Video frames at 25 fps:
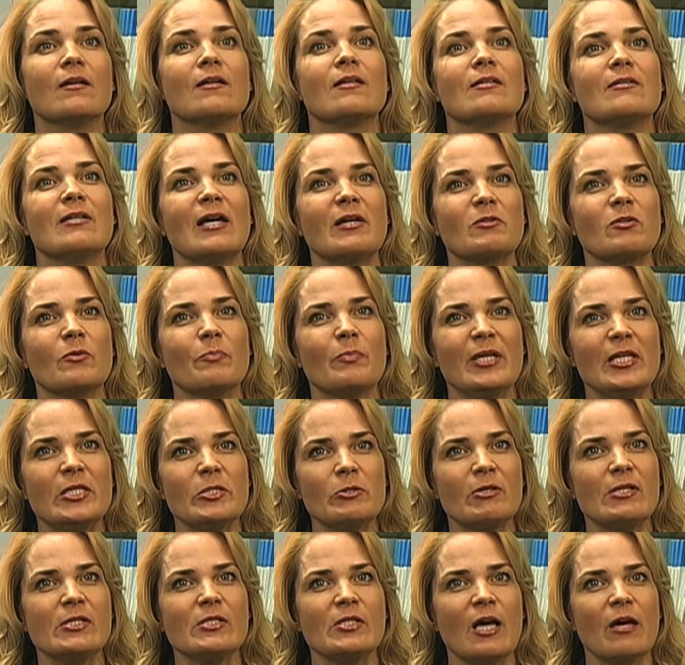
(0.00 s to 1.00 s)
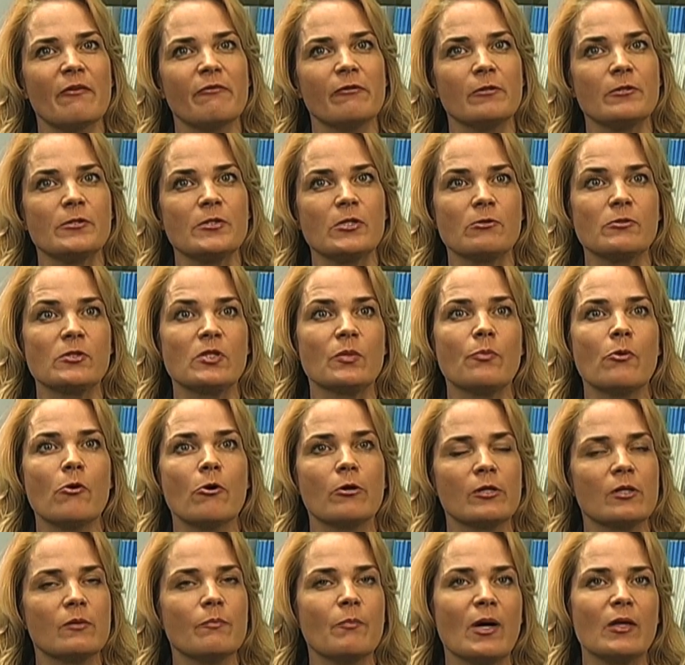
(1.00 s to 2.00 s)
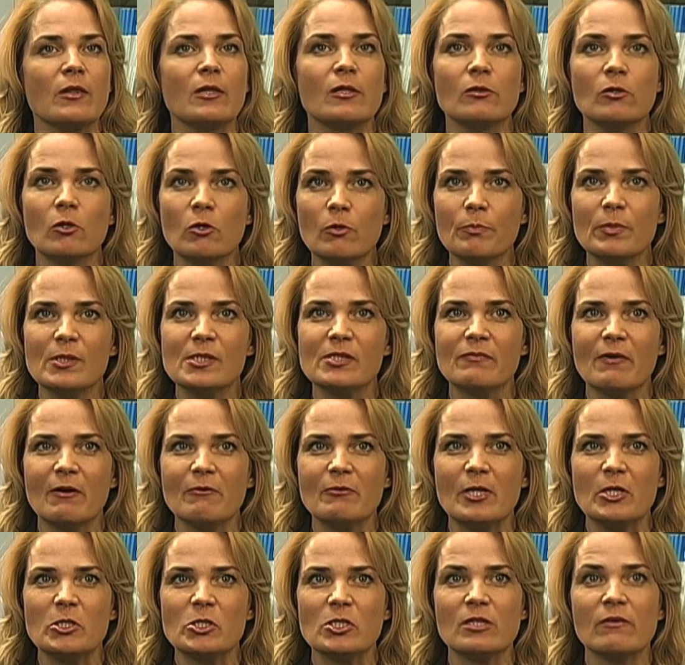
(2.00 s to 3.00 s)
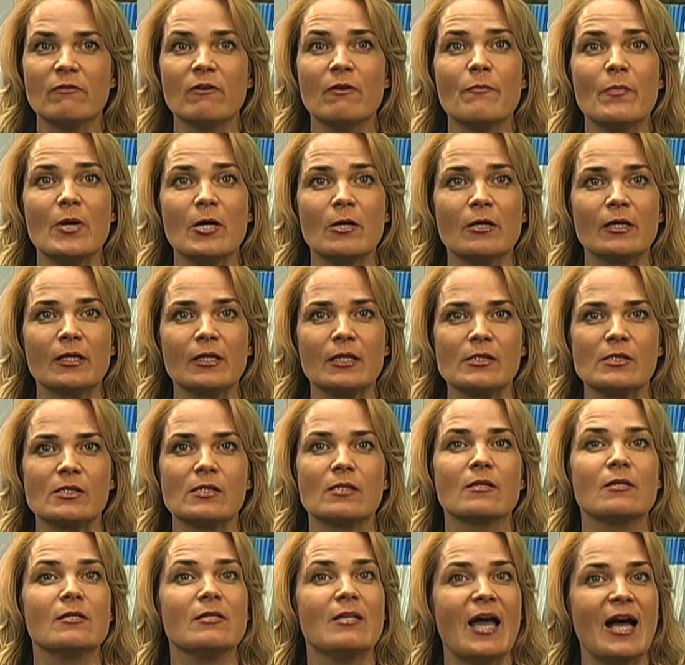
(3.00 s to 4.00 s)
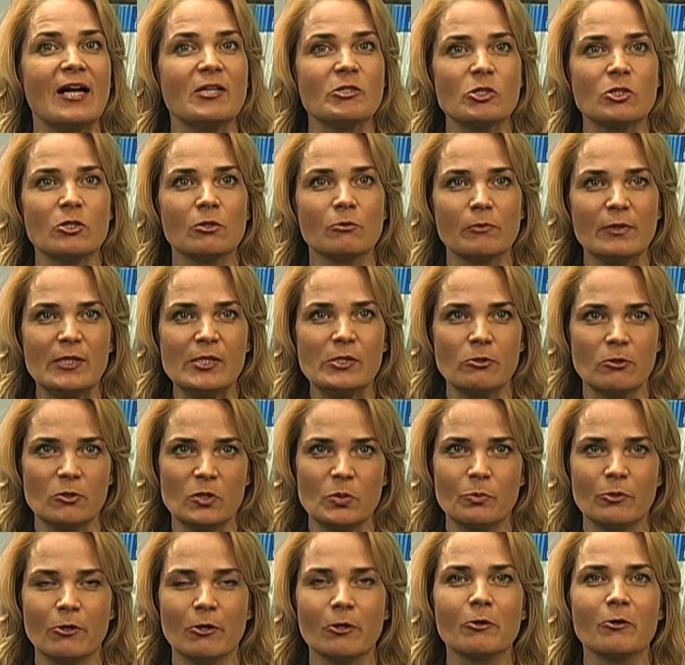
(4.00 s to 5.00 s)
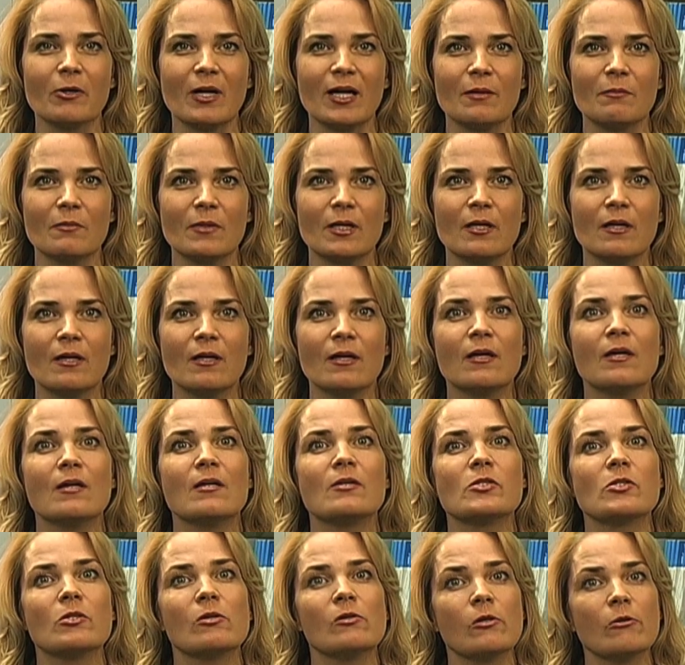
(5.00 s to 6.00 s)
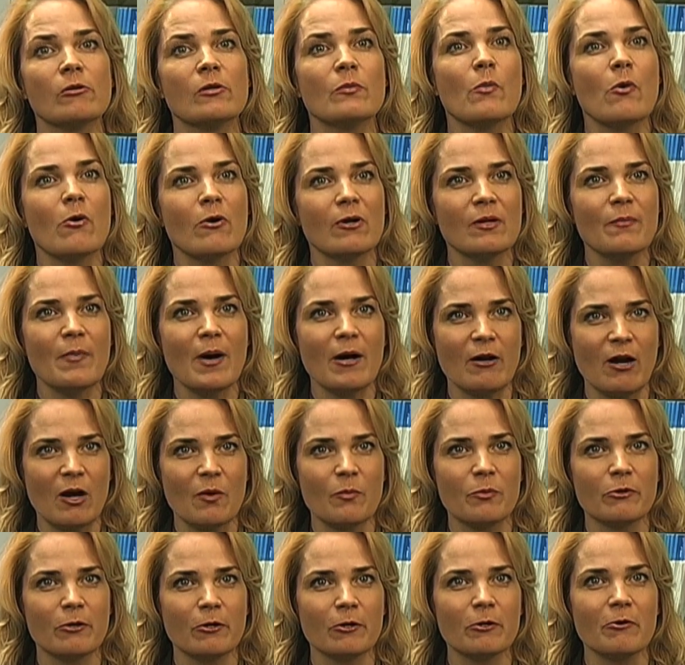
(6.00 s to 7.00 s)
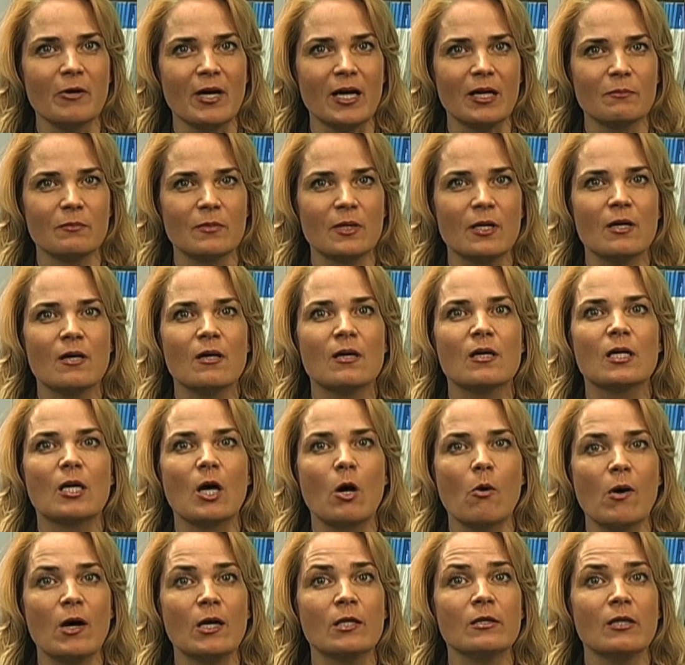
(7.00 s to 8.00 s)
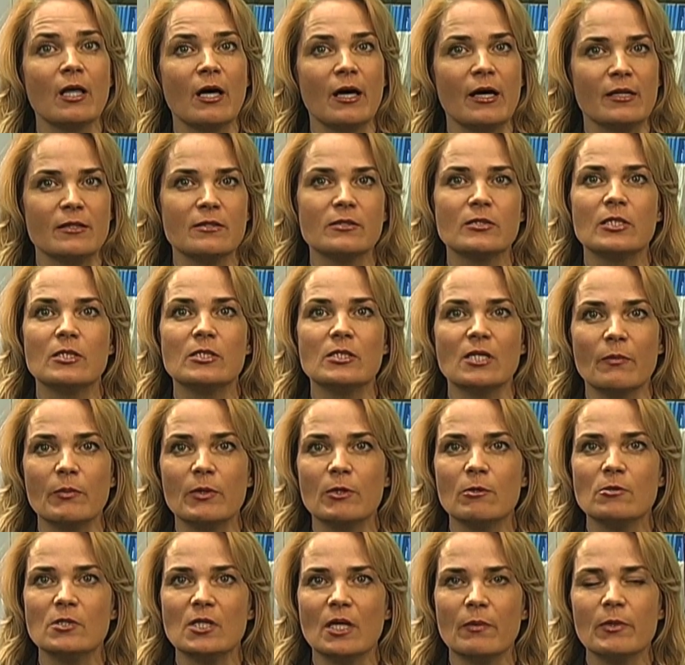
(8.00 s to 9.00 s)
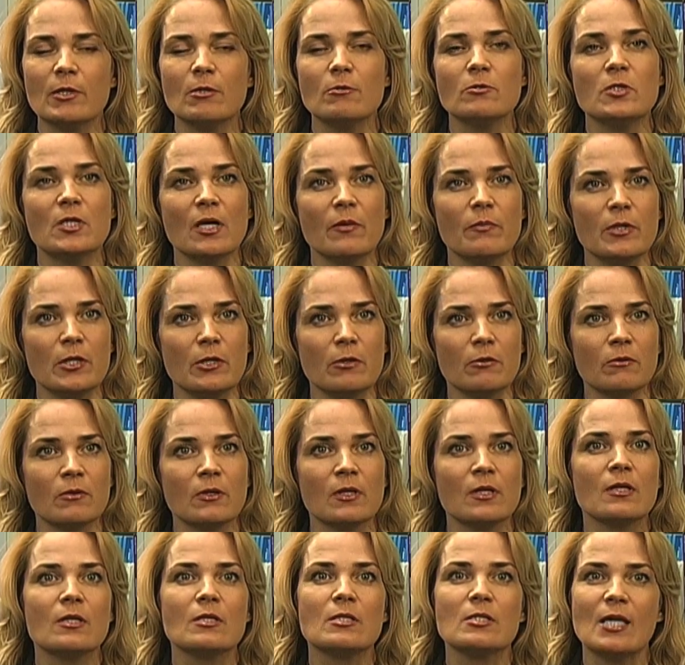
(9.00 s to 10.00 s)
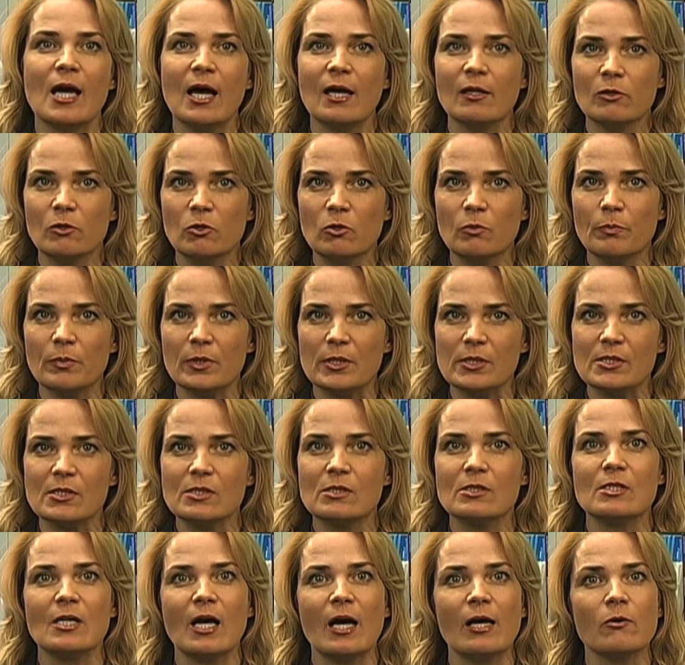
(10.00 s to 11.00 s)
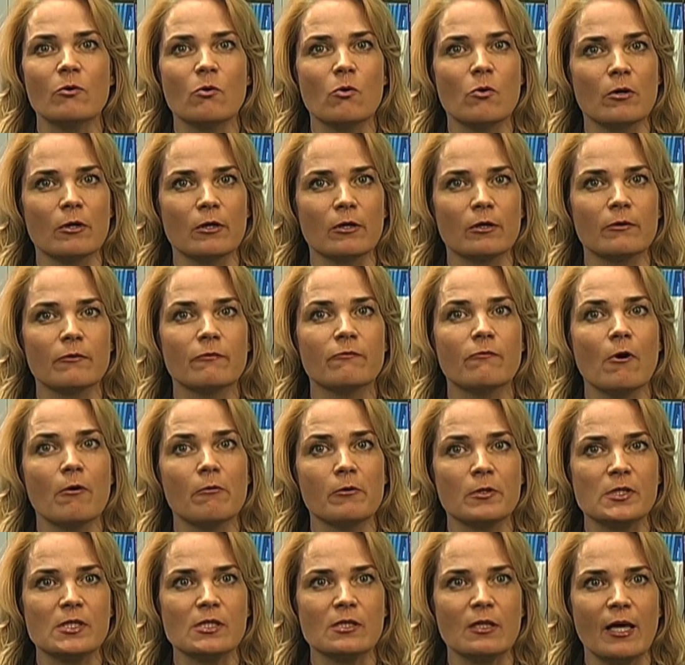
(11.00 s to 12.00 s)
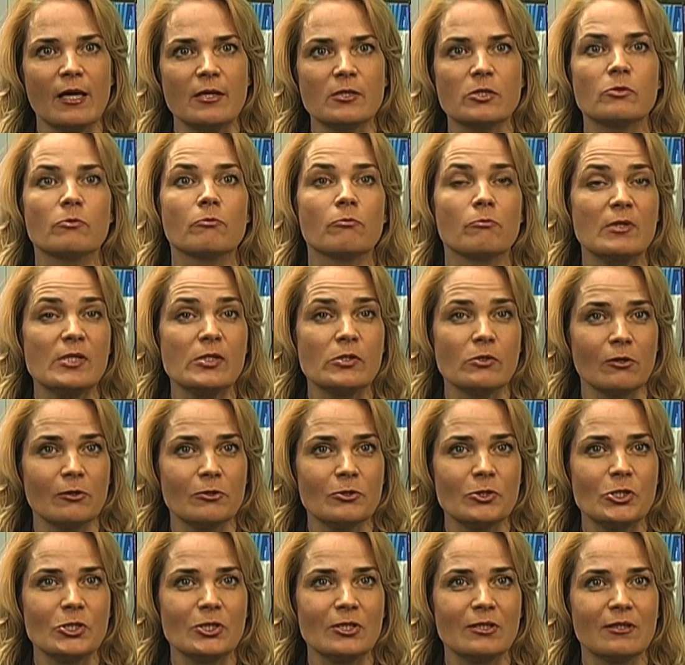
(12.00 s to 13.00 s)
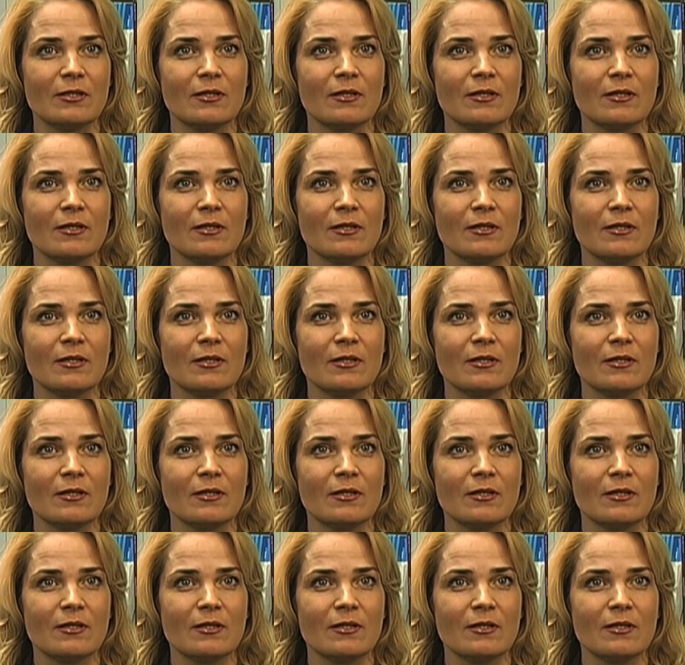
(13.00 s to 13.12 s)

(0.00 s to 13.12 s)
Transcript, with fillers: Dr. Petri's efforts are supported by the Lupus Foundation of America's National Research Program. To learn more about our program, go online to www.lupus.org forward slash research.